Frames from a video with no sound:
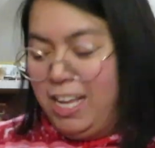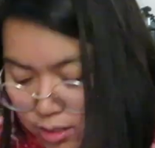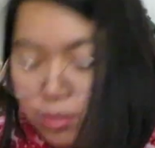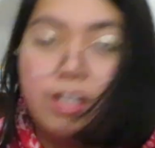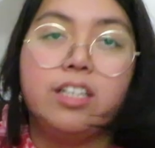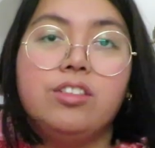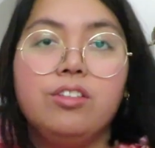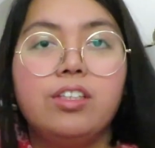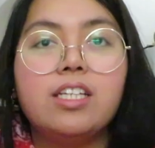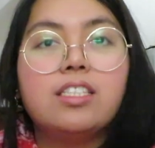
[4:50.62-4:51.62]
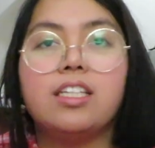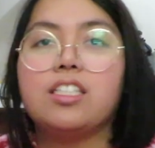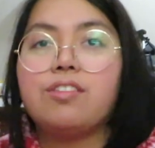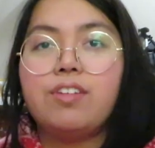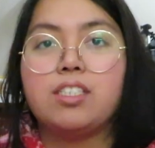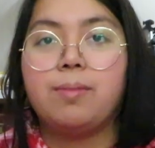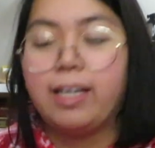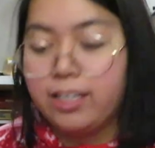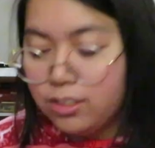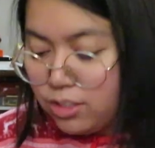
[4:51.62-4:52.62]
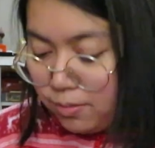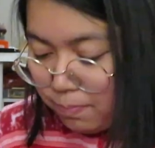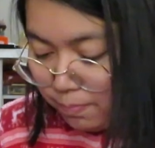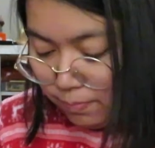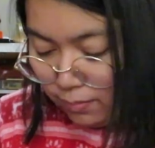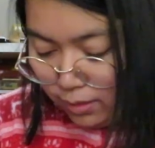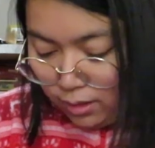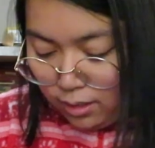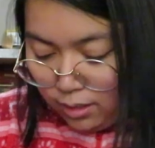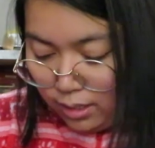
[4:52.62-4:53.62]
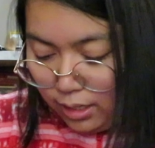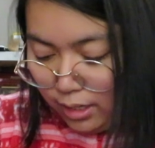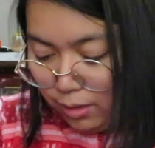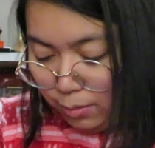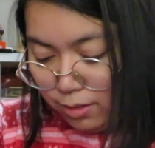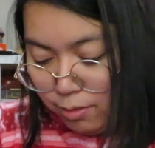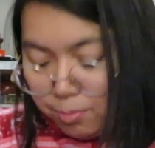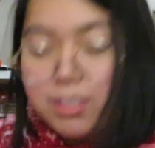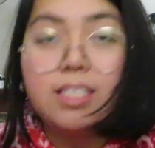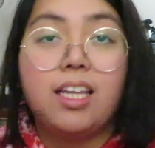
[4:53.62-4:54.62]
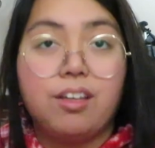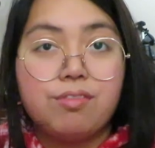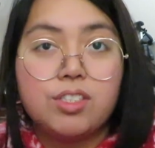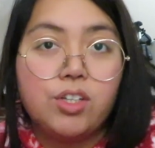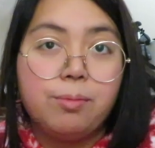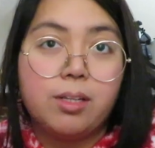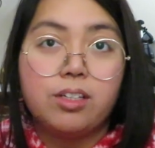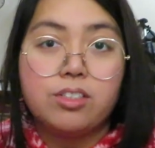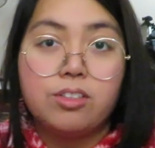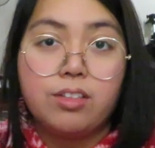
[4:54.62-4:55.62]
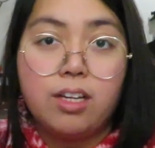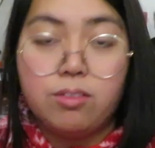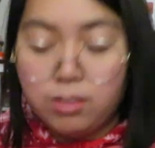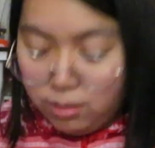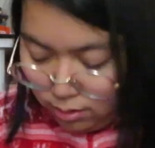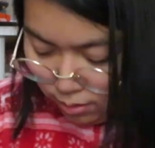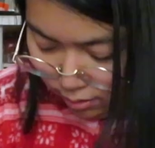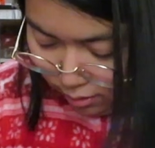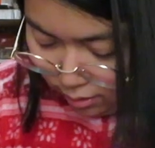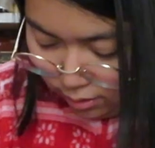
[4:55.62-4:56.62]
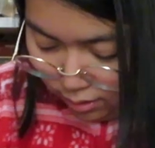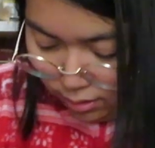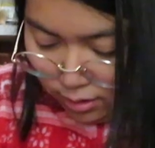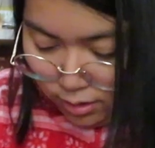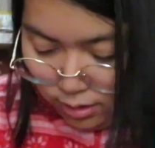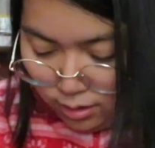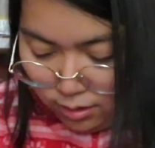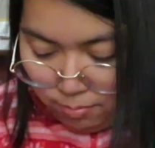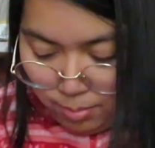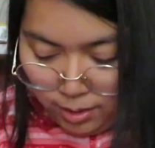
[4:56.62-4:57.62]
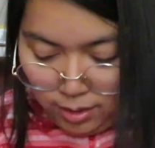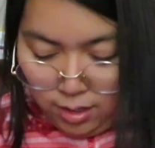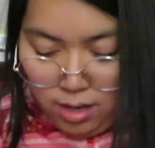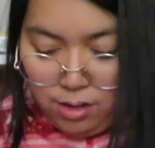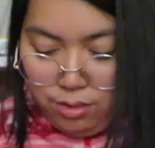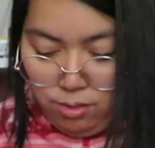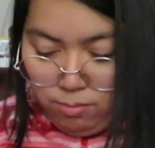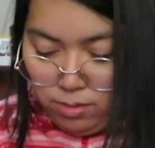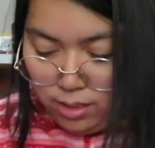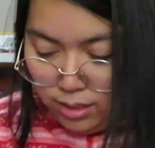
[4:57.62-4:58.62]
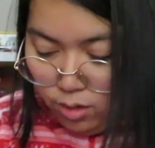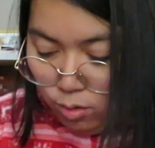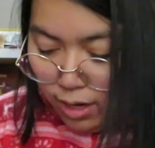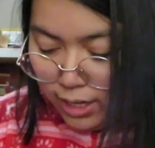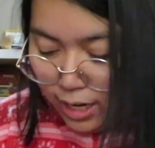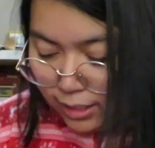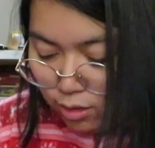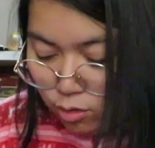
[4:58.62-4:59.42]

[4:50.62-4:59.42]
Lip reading: so there are 2 things in this first package and one of them is the gift, so I'm not gonna show that one. But the other one, oh my god,